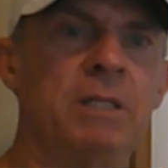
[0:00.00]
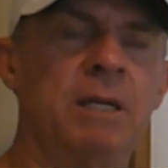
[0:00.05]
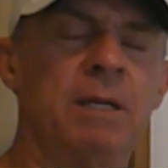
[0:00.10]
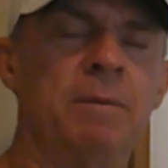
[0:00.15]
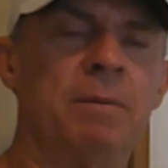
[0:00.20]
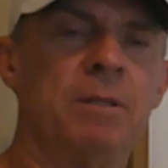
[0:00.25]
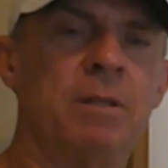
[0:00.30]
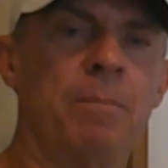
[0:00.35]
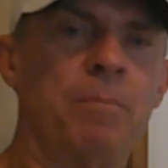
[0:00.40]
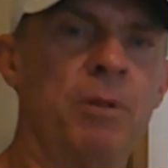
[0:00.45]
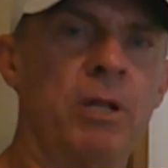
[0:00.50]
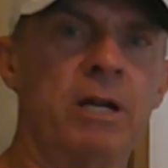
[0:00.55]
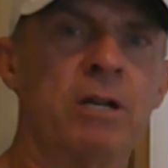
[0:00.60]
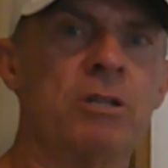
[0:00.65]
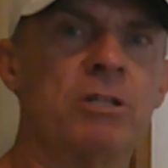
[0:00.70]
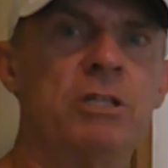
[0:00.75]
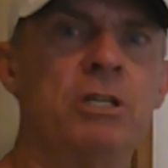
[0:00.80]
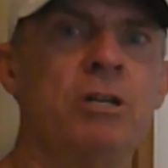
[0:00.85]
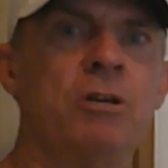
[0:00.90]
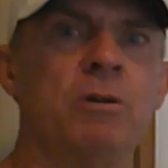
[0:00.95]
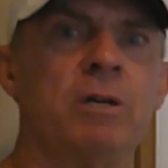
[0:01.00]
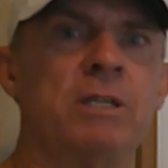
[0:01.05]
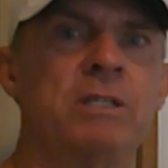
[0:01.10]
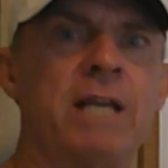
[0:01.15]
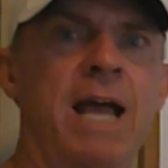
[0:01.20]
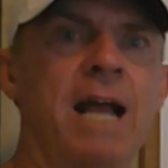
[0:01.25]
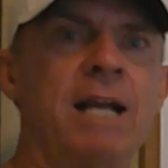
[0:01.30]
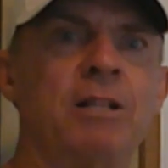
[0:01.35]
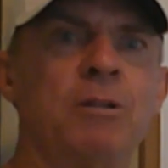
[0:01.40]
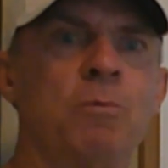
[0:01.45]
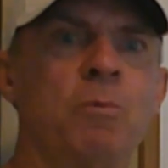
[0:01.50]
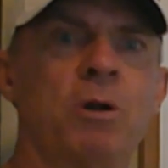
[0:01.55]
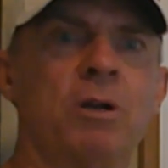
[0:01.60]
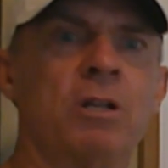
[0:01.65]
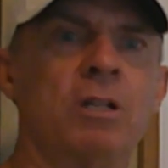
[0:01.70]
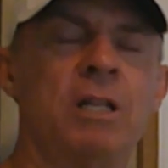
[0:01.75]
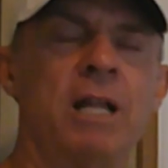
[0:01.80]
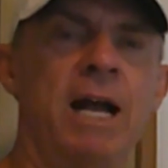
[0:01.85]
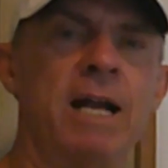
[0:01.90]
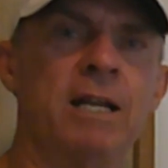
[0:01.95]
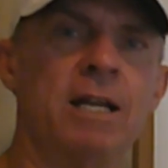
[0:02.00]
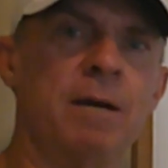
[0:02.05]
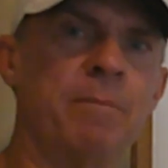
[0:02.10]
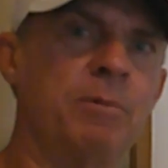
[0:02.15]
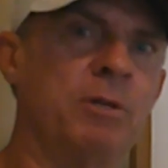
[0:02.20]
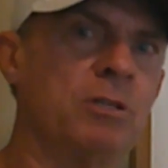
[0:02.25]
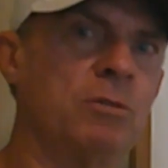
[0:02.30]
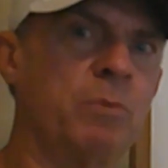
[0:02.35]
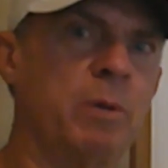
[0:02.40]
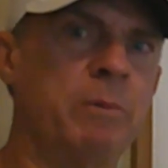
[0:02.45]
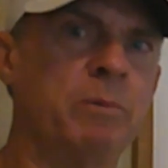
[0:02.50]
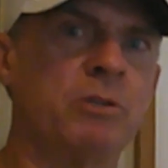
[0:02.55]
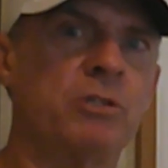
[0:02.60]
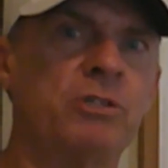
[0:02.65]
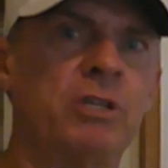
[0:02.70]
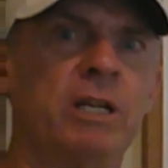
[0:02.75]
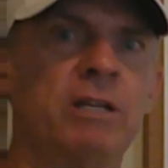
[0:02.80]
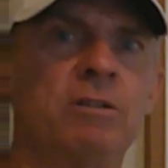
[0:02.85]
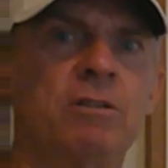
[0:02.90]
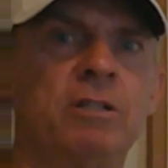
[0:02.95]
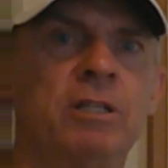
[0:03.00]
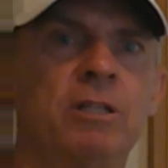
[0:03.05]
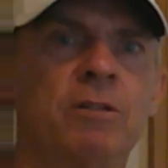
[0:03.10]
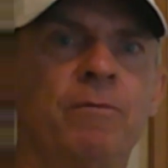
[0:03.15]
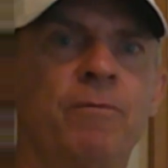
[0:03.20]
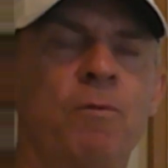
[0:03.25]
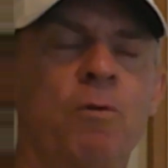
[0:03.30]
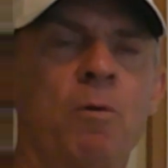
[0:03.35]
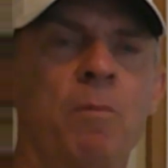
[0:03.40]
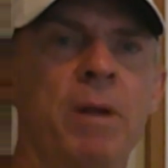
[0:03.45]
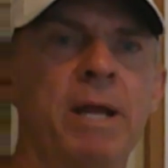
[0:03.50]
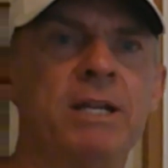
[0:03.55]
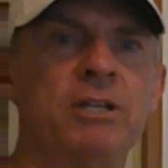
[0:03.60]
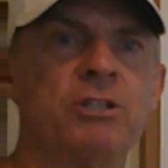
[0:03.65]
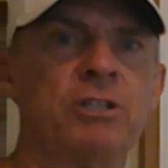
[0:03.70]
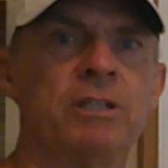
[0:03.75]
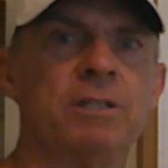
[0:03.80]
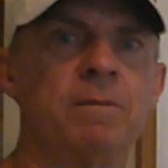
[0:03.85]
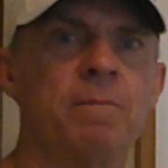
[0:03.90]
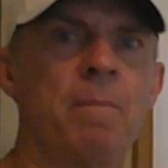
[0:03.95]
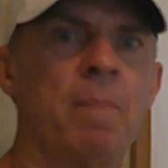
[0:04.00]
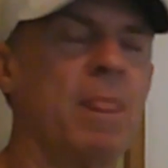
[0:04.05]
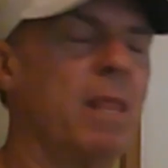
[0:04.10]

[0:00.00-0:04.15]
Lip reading: the players knew exactly where to line up because we would signal in the formation.